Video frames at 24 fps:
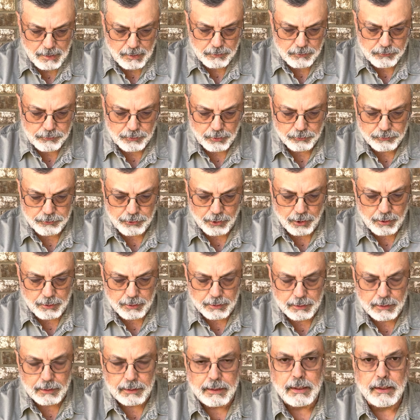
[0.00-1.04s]
So
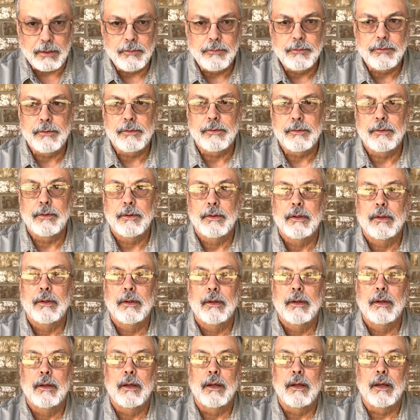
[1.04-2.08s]
John leaves,
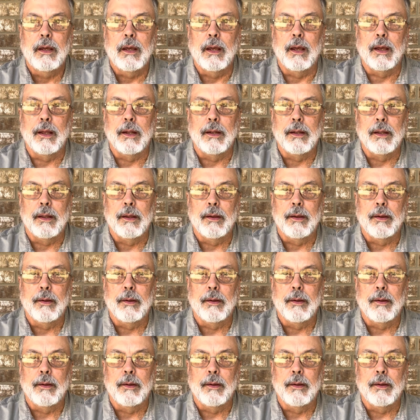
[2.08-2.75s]
and